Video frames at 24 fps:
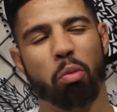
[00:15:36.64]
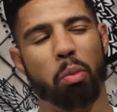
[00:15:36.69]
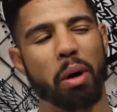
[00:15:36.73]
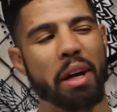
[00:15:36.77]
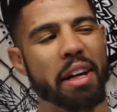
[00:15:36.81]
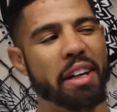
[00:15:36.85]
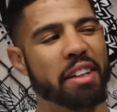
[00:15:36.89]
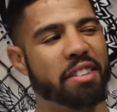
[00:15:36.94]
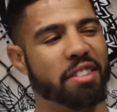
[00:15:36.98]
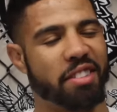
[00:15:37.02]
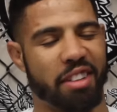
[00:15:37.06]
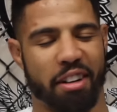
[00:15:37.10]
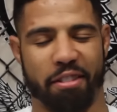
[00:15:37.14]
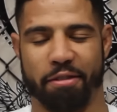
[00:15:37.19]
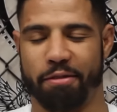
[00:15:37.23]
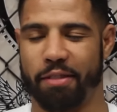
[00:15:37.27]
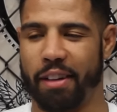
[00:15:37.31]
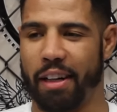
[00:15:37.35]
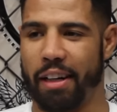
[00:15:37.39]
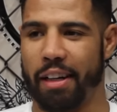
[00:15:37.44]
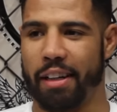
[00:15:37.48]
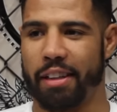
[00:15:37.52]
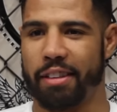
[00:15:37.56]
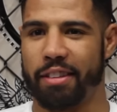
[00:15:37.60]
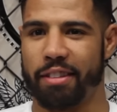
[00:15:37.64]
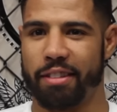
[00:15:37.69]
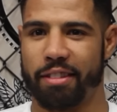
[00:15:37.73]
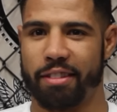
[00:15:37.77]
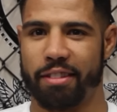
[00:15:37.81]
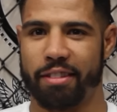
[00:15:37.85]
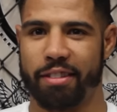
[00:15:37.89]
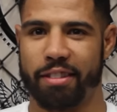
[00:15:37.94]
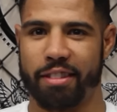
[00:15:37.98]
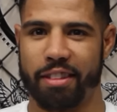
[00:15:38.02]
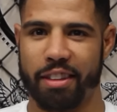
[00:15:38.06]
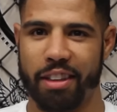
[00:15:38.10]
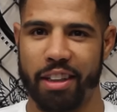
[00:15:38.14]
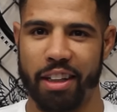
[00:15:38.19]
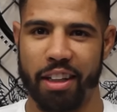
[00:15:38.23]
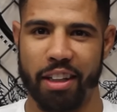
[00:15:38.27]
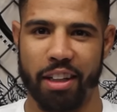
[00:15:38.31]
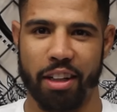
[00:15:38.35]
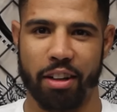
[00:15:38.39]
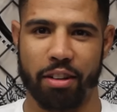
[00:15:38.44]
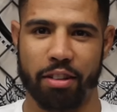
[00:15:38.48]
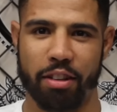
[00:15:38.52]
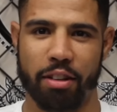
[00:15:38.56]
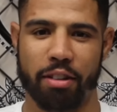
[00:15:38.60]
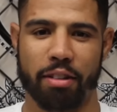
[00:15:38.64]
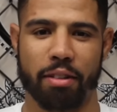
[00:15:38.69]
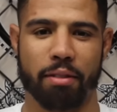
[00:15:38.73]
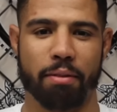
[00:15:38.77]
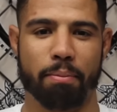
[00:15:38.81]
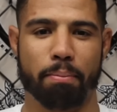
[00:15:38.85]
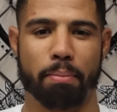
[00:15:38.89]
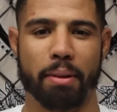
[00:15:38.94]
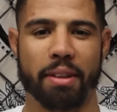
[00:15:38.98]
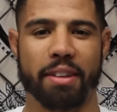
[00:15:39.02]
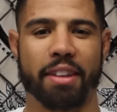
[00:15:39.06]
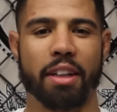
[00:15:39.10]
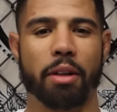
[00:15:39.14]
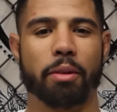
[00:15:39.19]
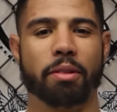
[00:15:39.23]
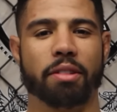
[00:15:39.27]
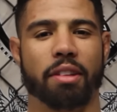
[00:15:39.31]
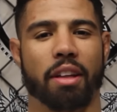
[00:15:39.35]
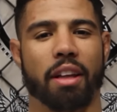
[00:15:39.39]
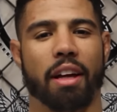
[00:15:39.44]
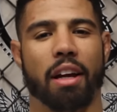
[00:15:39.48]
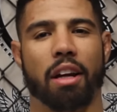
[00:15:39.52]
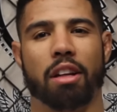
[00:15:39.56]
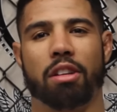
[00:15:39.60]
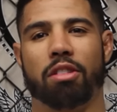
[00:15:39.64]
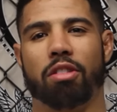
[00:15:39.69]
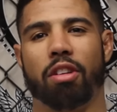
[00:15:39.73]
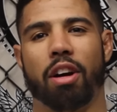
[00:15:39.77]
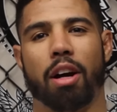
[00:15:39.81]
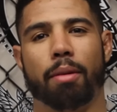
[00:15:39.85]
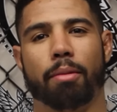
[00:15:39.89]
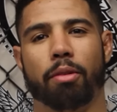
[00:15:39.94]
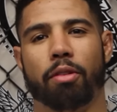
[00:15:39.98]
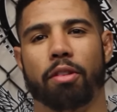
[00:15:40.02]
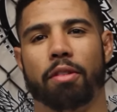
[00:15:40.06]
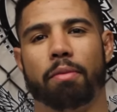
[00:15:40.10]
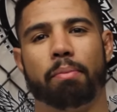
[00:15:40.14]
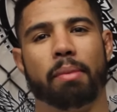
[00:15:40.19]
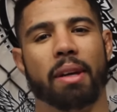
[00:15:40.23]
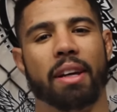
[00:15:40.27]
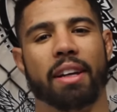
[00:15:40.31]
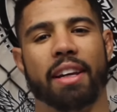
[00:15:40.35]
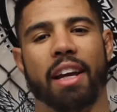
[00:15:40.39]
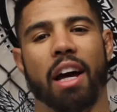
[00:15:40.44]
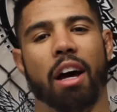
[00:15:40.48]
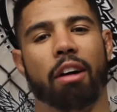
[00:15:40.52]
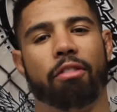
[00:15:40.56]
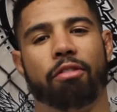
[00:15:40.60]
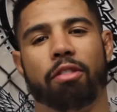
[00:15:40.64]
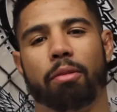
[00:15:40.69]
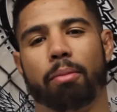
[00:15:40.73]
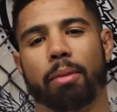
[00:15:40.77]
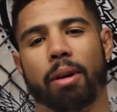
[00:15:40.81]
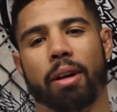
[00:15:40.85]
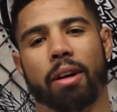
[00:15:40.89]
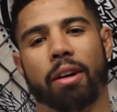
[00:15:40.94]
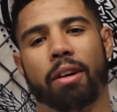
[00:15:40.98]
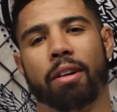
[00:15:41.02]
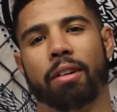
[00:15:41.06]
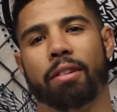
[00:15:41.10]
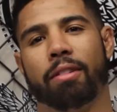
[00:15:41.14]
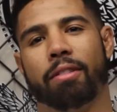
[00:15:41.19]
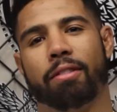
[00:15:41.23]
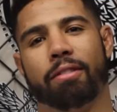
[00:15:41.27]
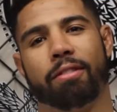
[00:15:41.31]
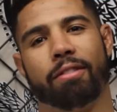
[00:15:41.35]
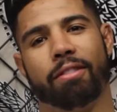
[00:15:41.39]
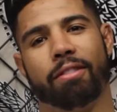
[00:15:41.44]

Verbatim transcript: Weigh-ins are fun. You know, there, but there was a lot of drama with me and Alpha Male,